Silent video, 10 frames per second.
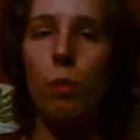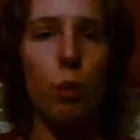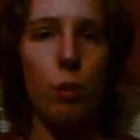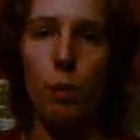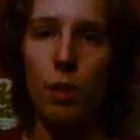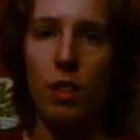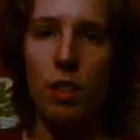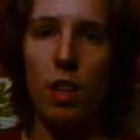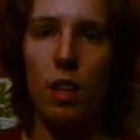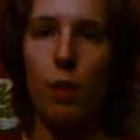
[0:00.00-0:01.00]

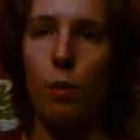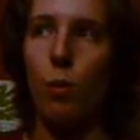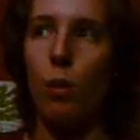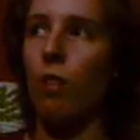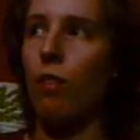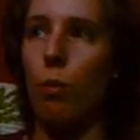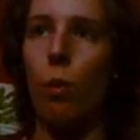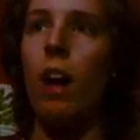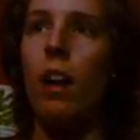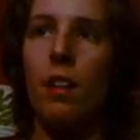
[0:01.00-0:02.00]
purpose of
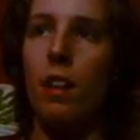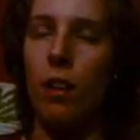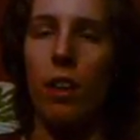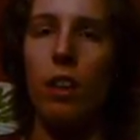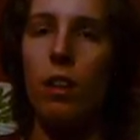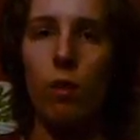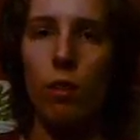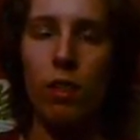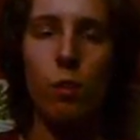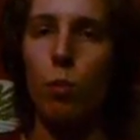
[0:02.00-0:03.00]
why they are here
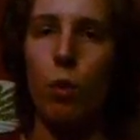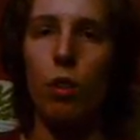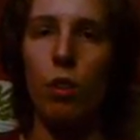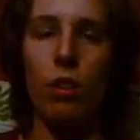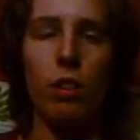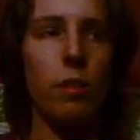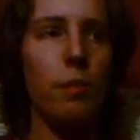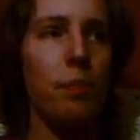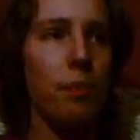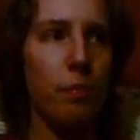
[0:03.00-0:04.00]
on this world
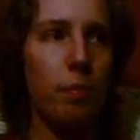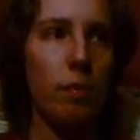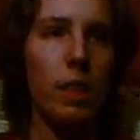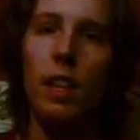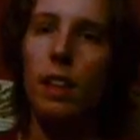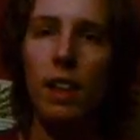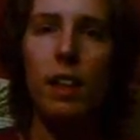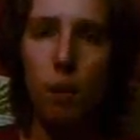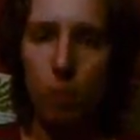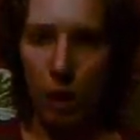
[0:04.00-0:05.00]
that they
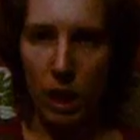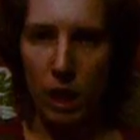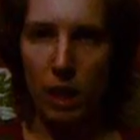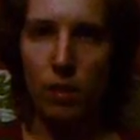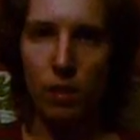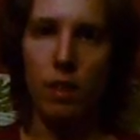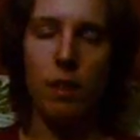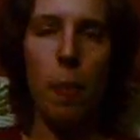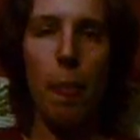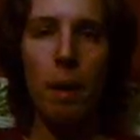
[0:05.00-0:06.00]
can believe
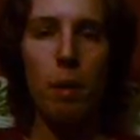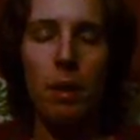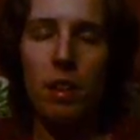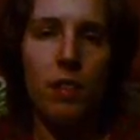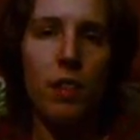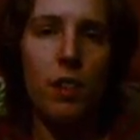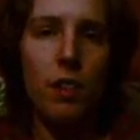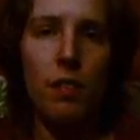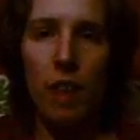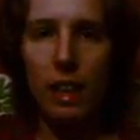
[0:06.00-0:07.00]
in. But the very
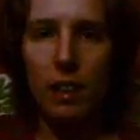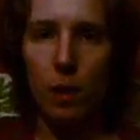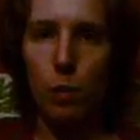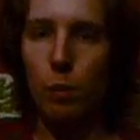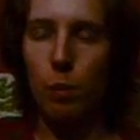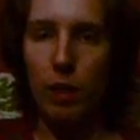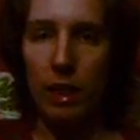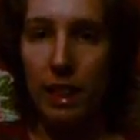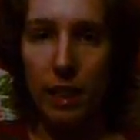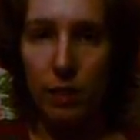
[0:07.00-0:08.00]
fact that we
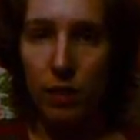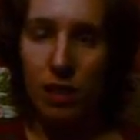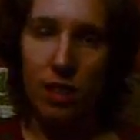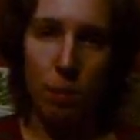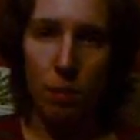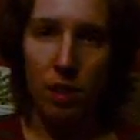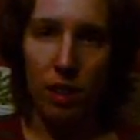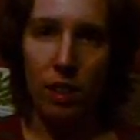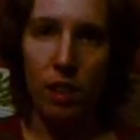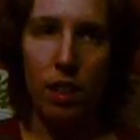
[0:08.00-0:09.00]
believe in
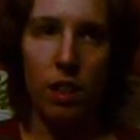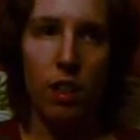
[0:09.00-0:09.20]
something,